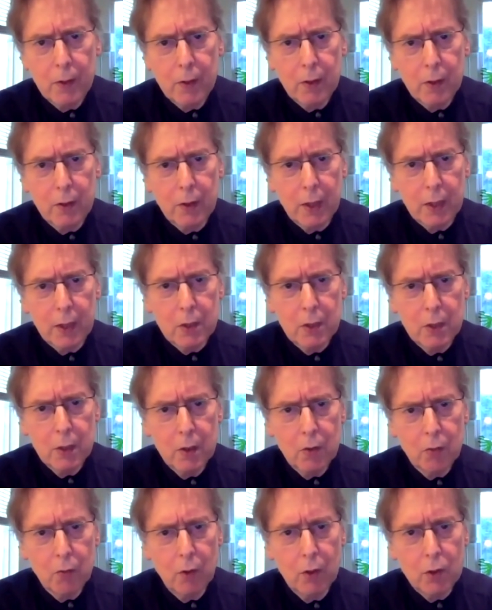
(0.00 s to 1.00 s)
that
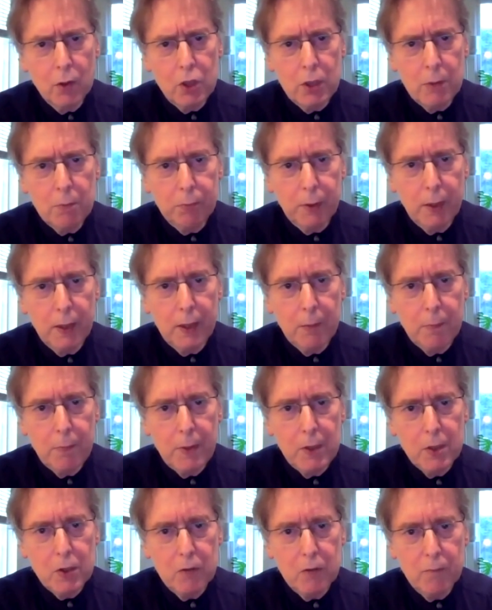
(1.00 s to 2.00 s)
when she played a
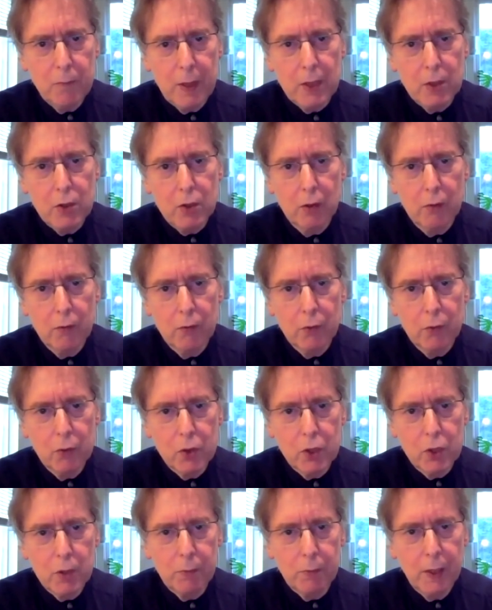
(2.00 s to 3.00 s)
piece of Beethoven or
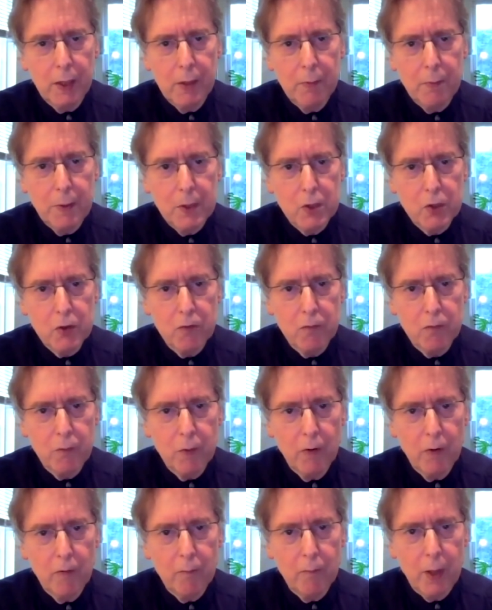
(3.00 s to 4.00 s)
she played a piece
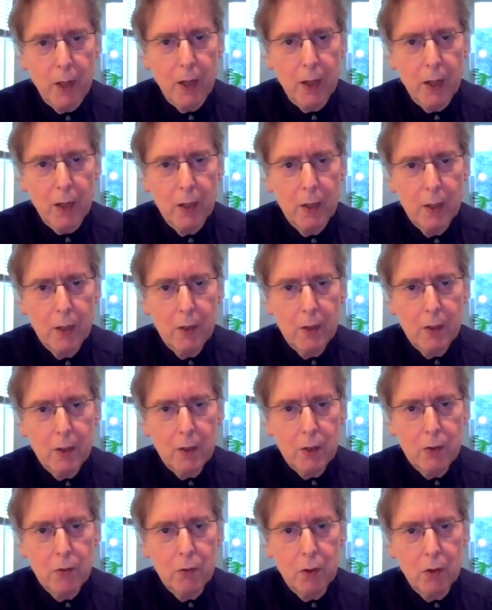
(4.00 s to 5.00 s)
of Bach,
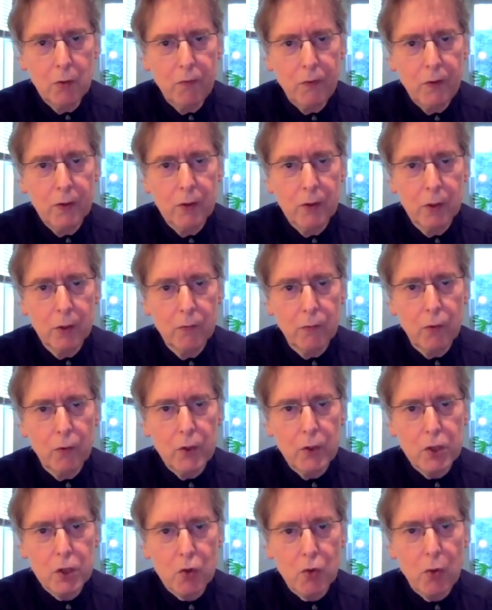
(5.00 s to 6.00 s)
you could feel her
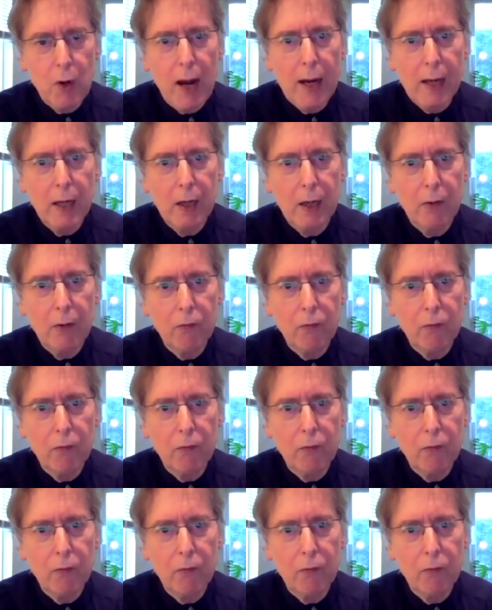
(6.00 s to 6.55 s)
voice cracking